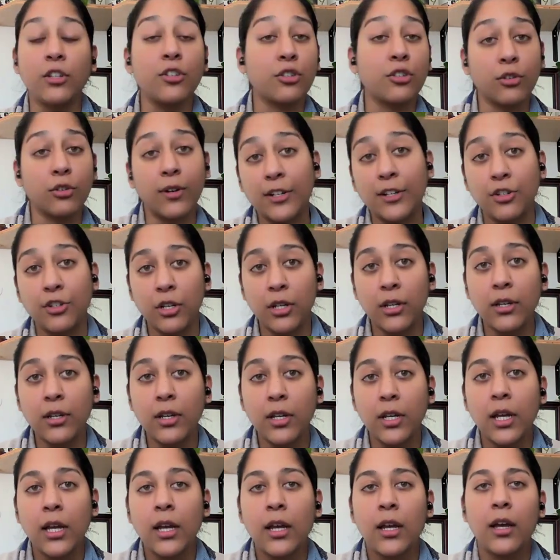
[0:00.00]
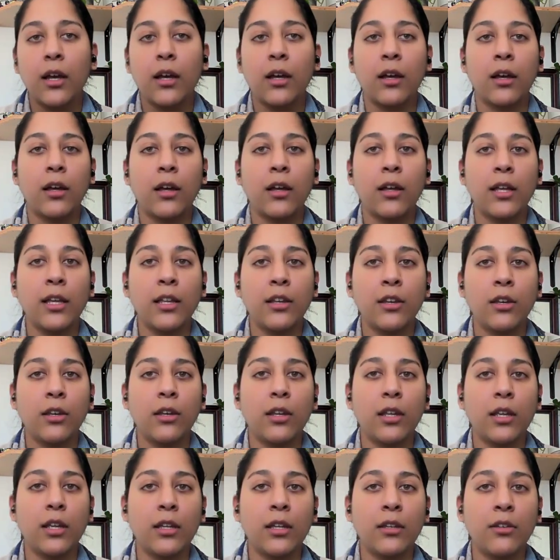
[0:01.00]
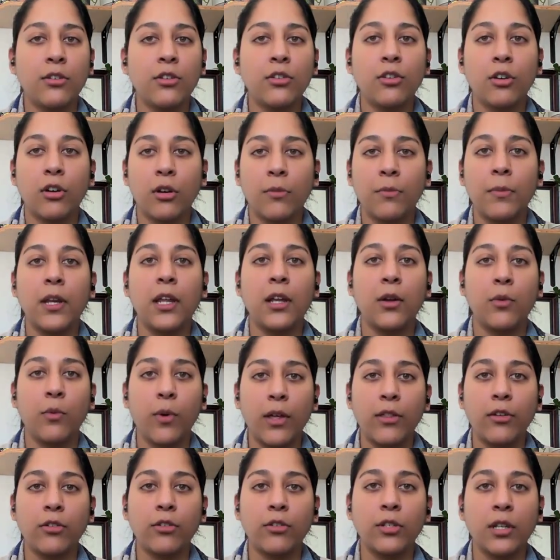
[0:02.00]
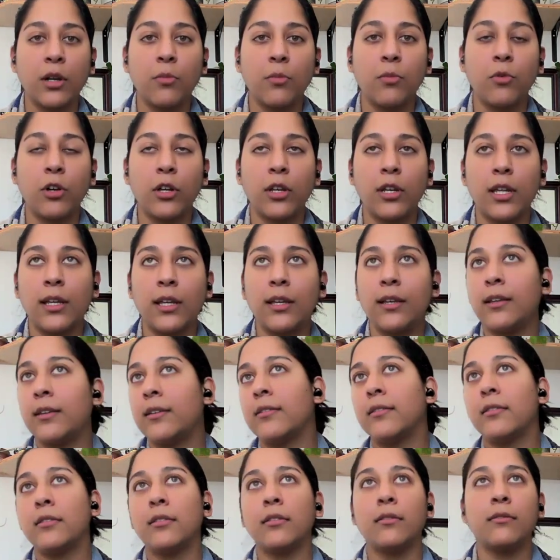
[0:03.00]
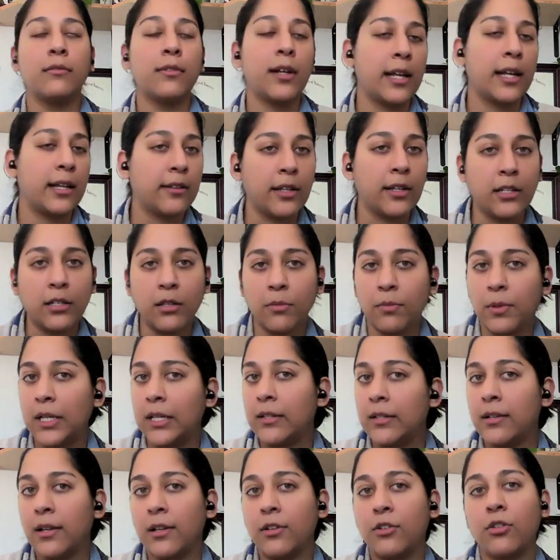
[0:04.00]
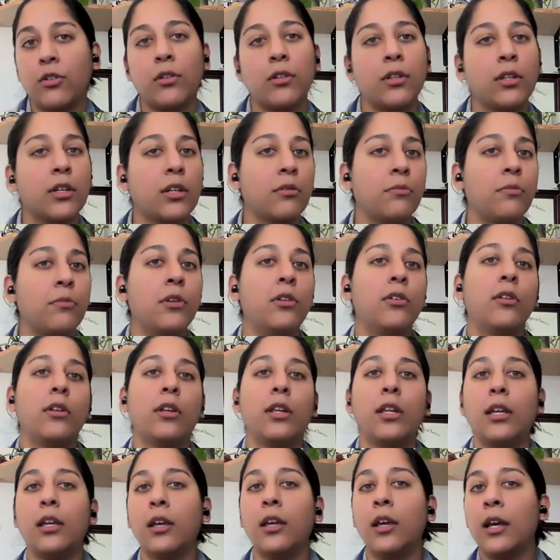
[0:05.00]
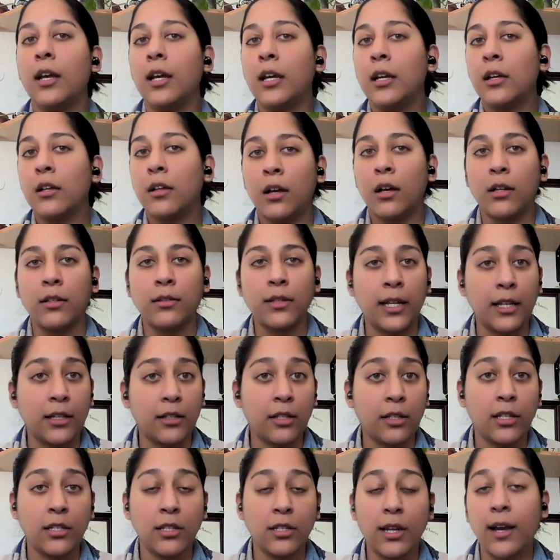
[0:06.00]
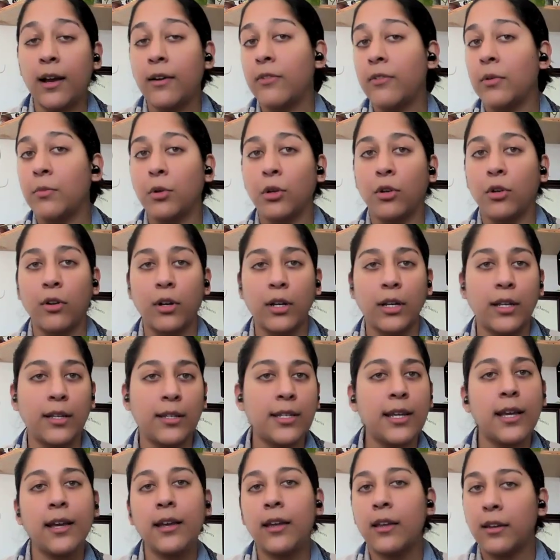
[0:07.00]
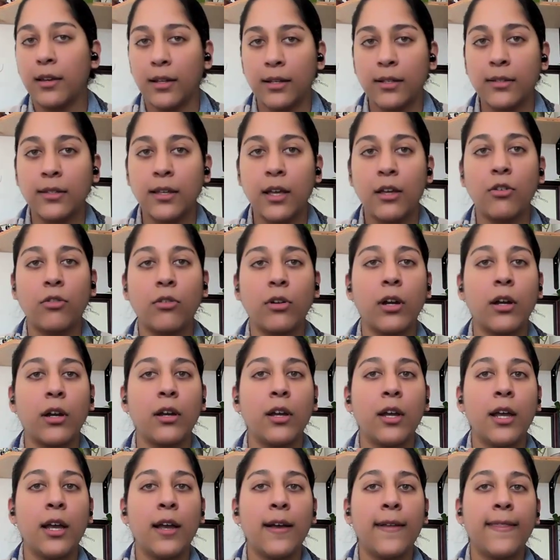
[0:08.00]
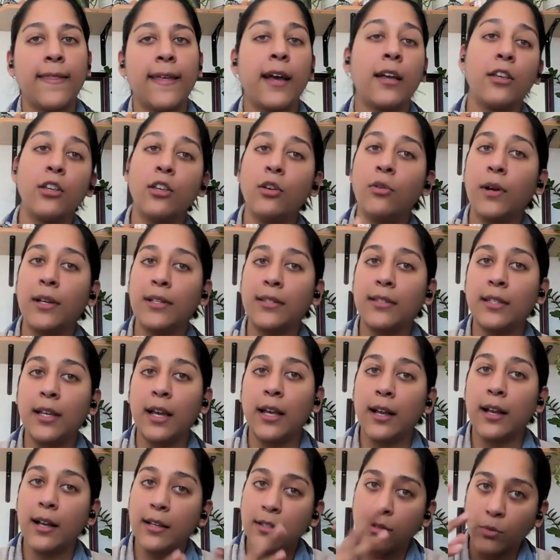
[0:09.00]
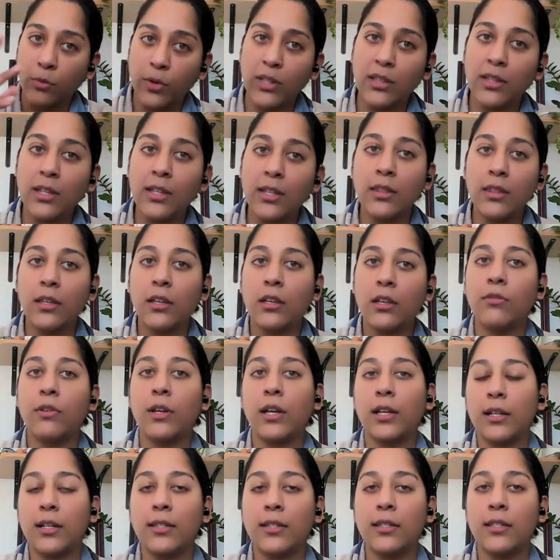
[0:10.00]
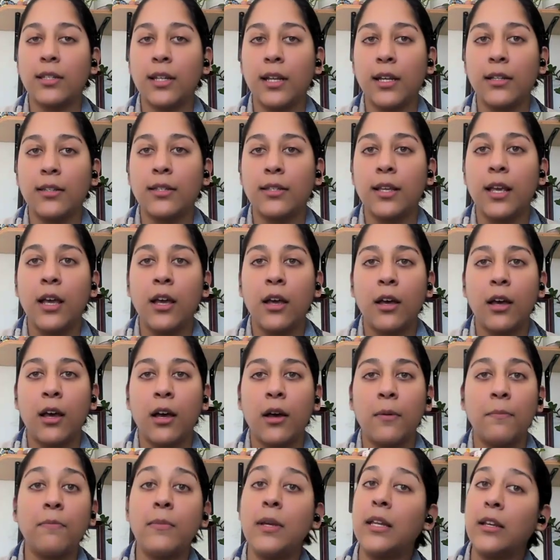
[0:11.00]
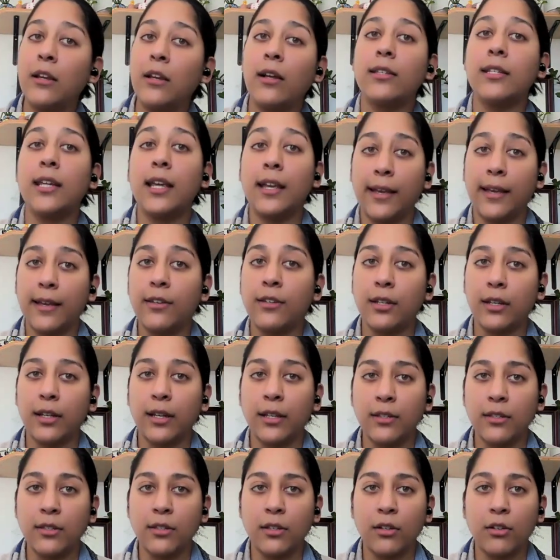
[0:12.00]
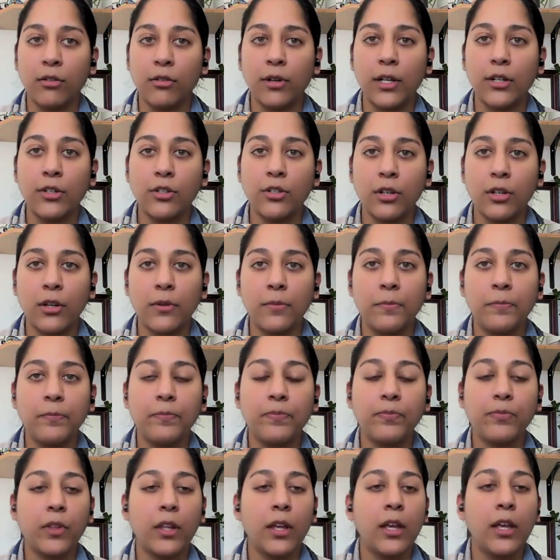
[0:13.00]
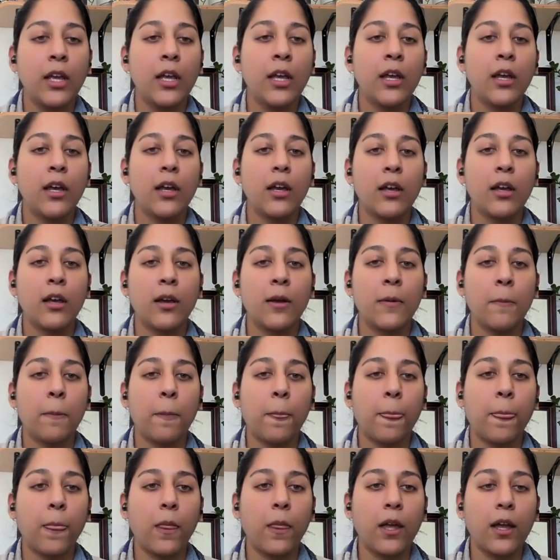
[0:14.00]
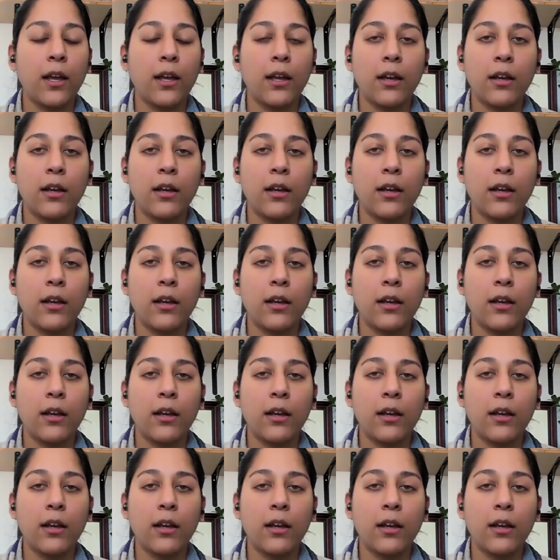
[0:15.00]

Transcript: discretion in determining whether someone is likely to be a danger to the community, likely to have immigrant intent, etc., that USCIS within the United States may not take into consideration. On